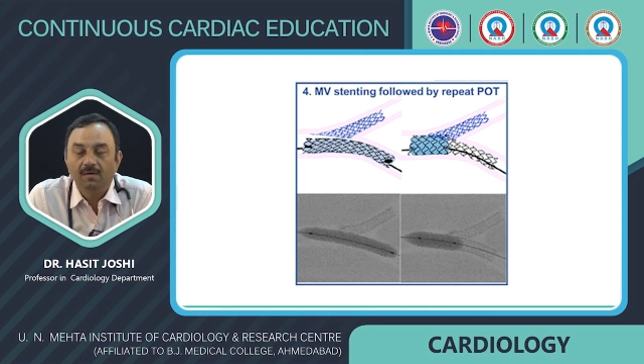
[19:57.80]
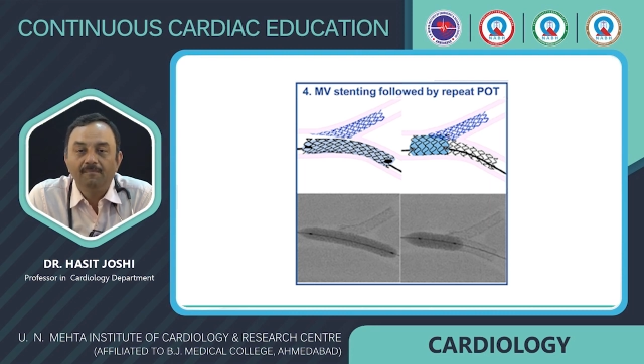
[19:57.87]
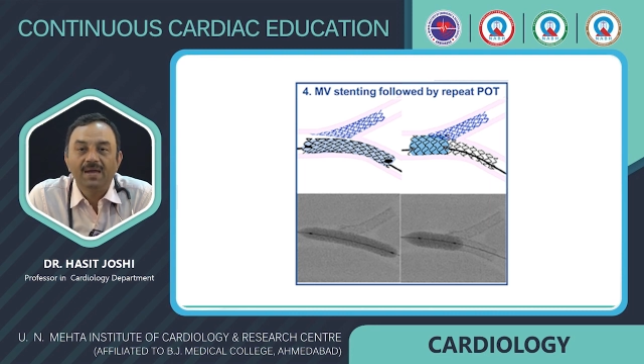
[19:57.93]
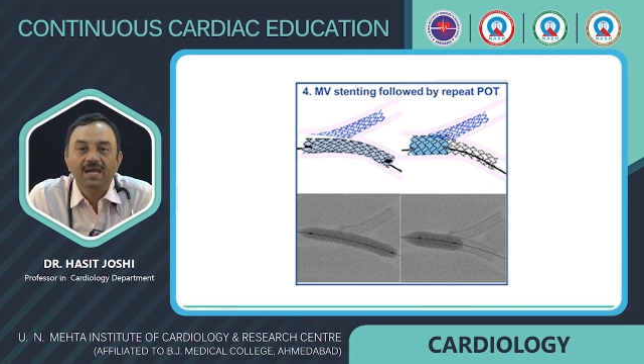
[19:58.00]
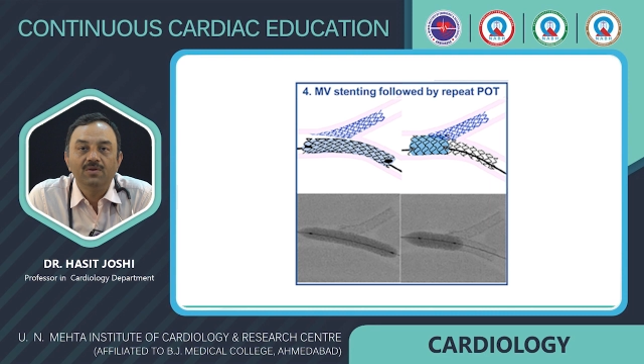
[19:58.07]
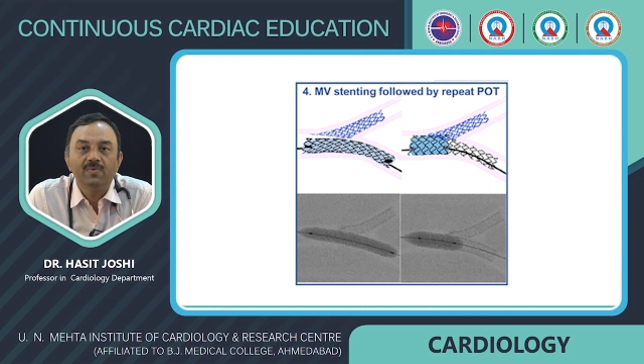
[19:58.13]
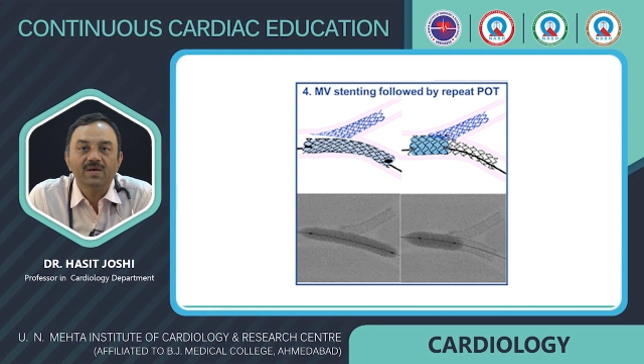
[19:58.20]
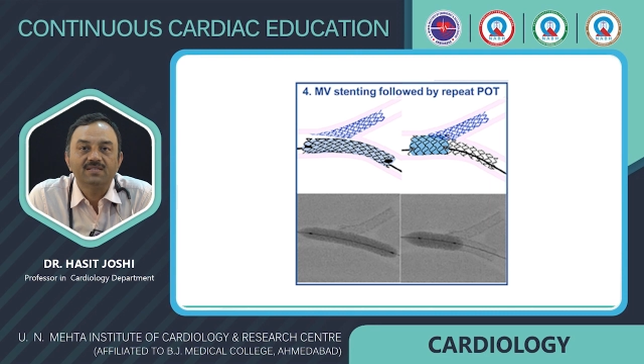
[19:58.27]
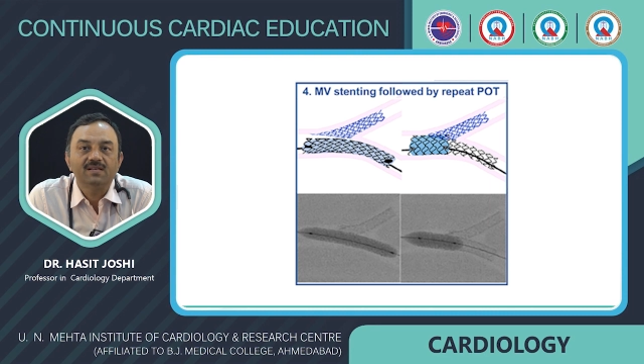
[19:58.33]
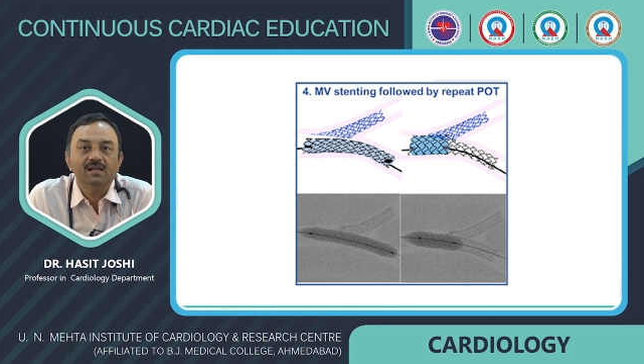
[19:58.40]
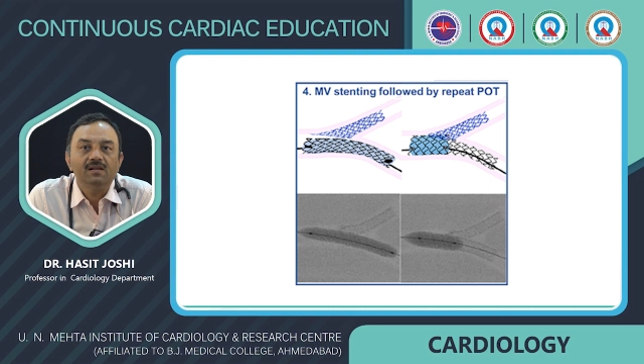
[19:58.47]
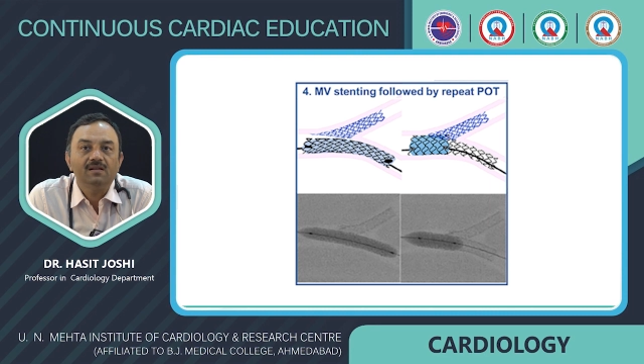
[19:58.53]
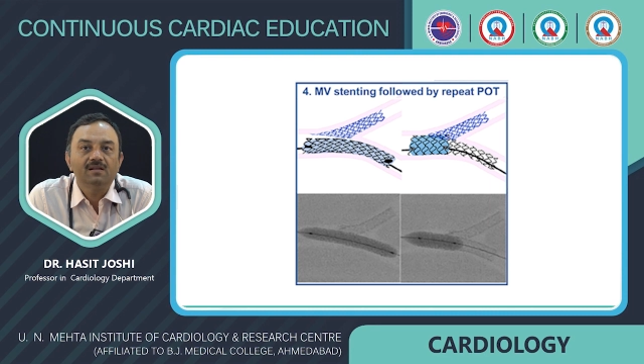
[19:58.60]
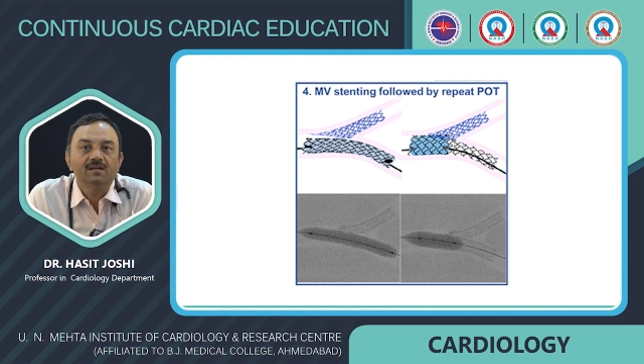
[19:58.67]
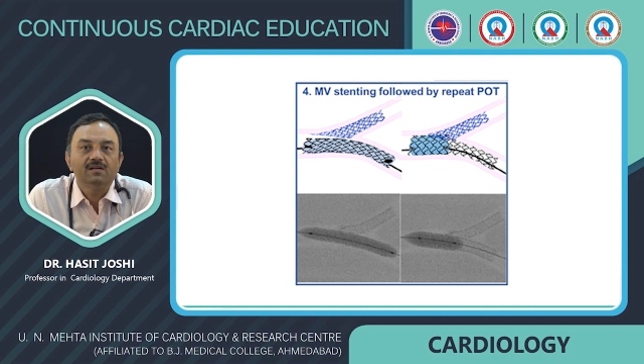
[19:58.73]
main
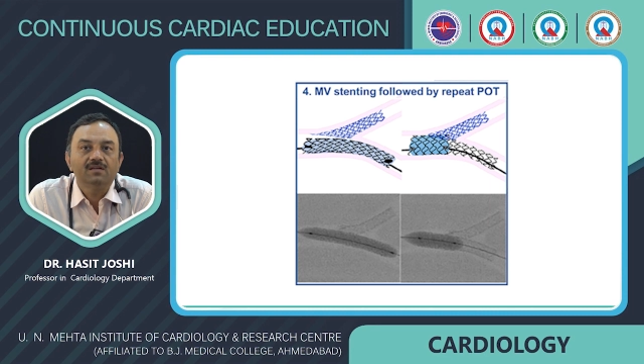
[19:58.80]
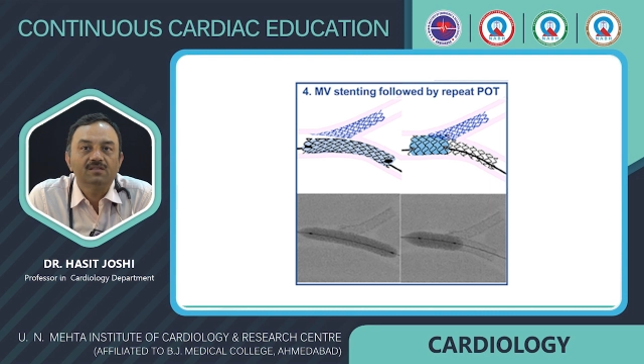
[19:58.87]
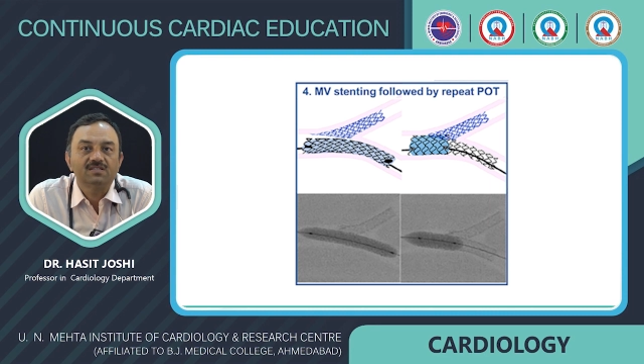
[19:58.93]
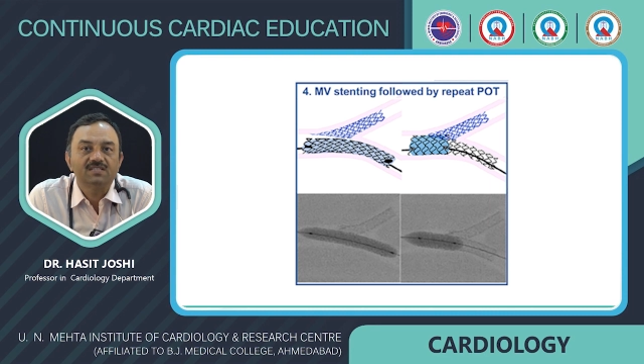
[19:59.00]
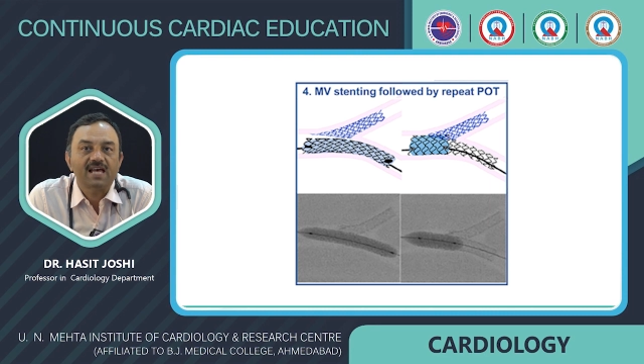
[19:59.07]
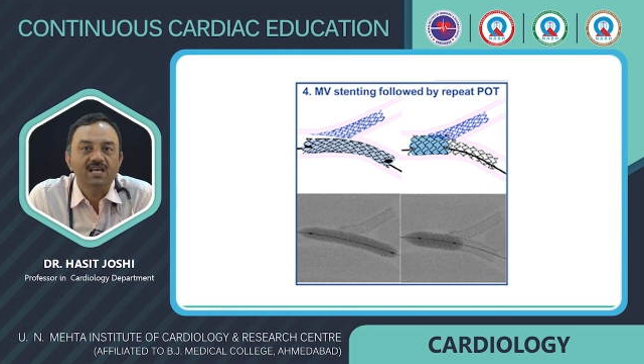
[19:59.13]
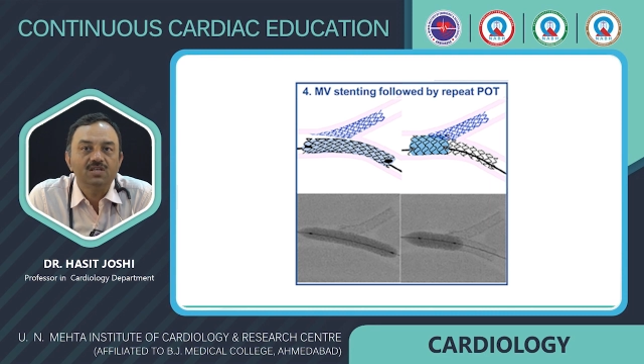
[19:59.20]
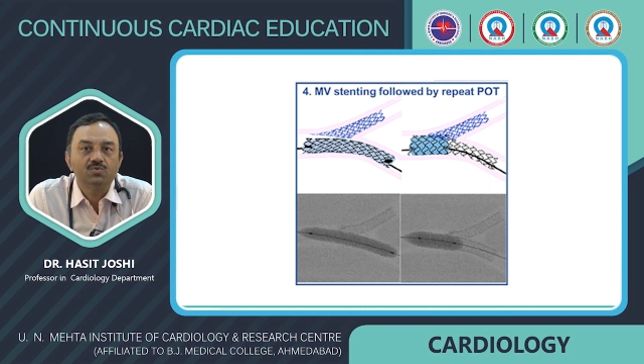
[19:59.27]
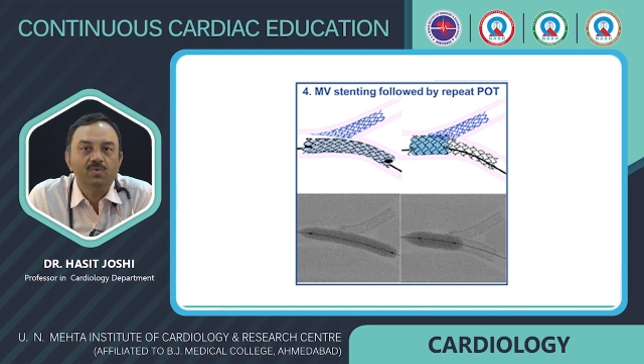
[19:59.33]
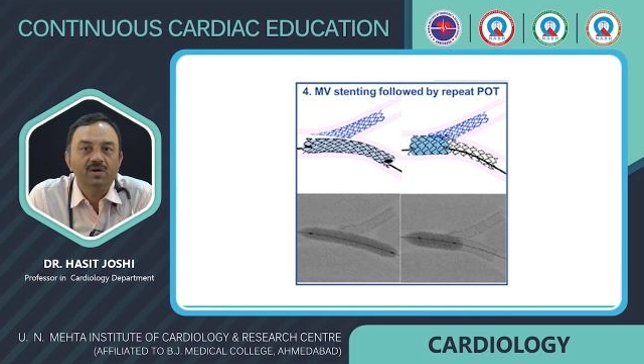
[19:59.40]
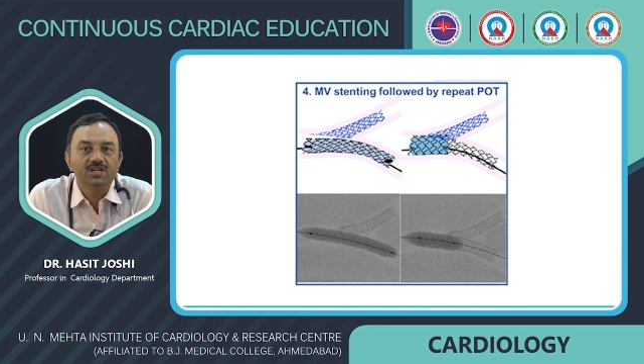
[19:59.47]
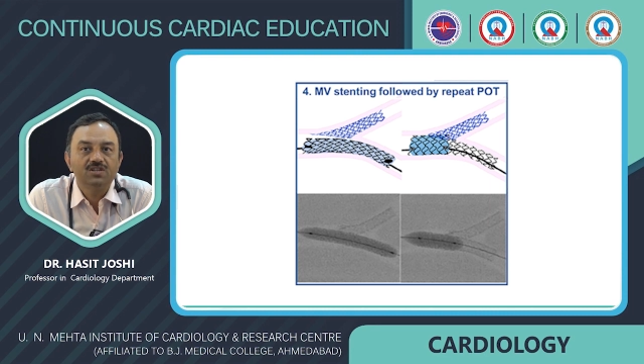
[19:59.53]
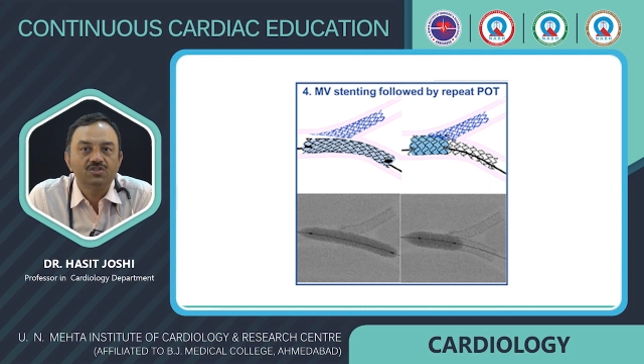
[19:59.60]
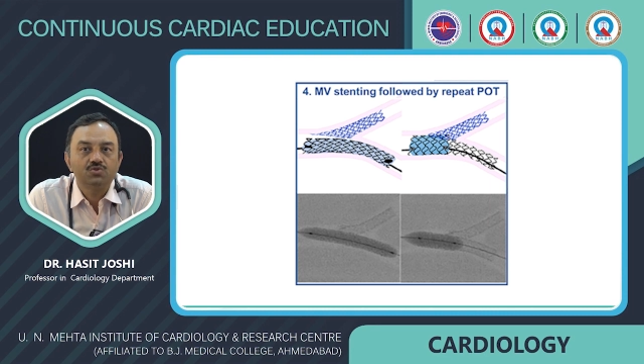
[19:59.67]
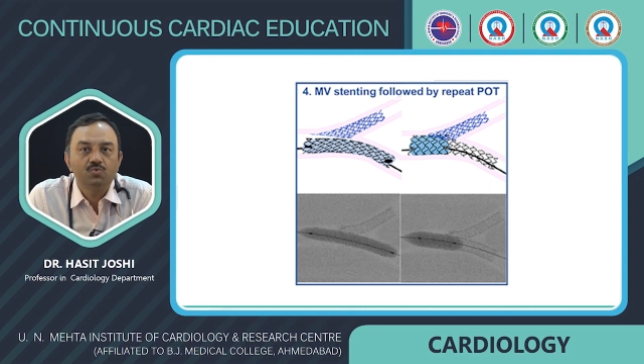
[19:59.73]
vessel, size
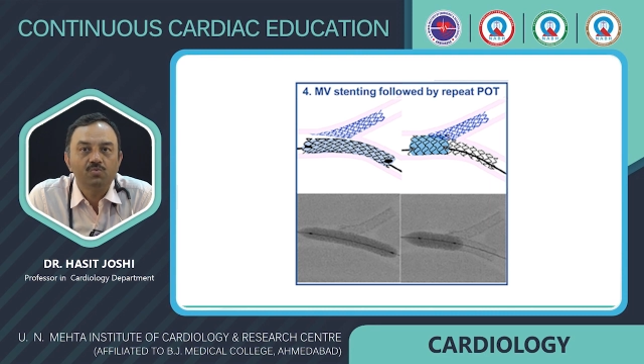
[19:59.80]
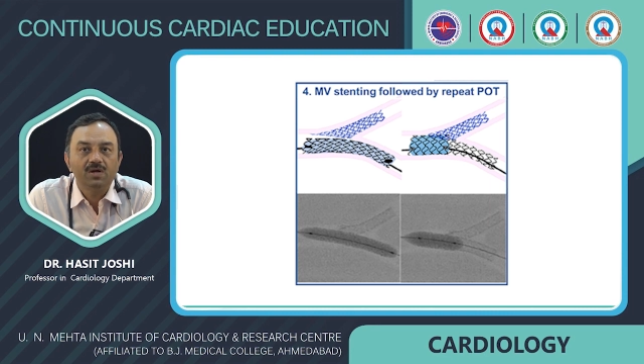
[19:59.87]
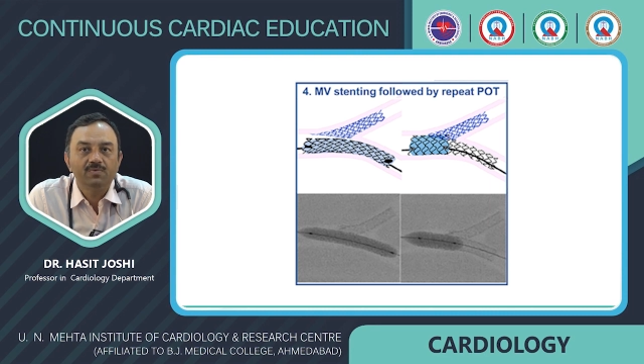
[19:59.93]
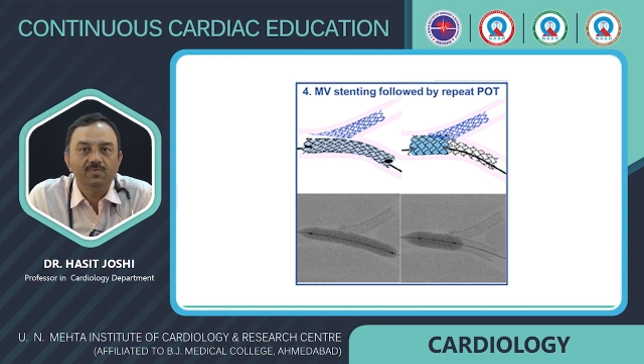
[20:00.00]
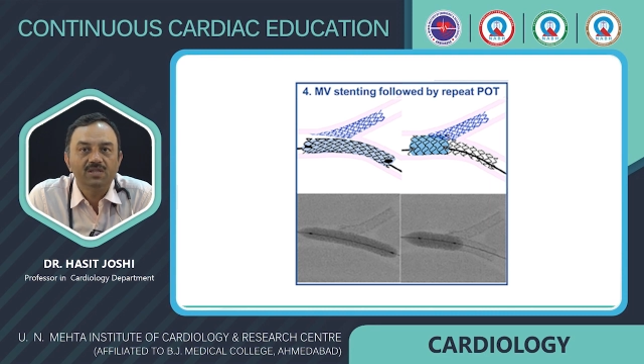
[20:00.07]
1:1